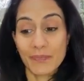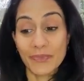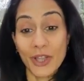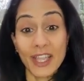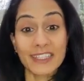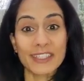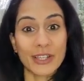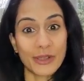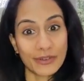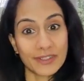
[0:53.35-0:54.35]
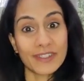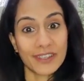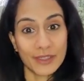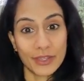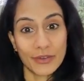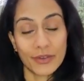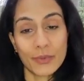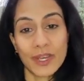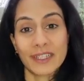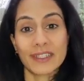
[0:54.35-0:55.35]
nice alongside the yoga
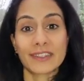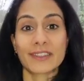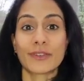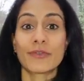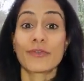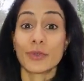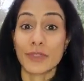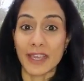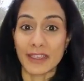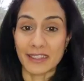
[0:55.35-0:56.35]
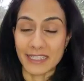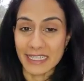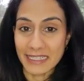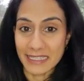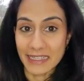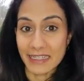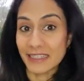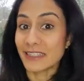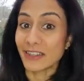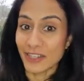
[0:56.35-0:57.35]
practice. So food that is easy
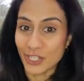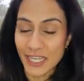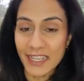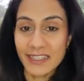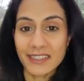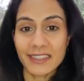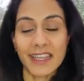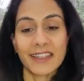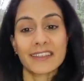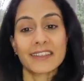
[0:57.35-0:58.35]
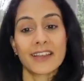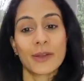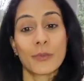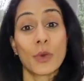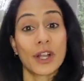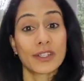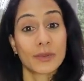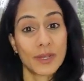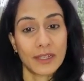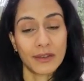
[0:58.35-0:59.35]
to digest and
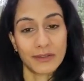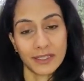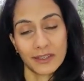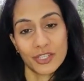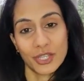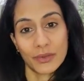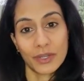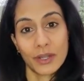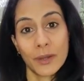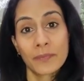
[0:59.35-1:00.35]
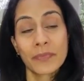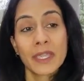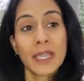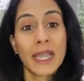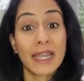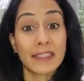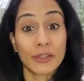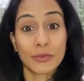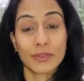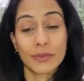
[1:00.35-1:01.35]
works well alongside yoga. And
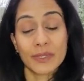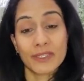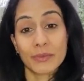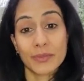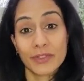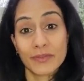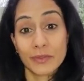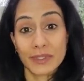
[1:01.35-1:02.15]
there'll also be some beautiful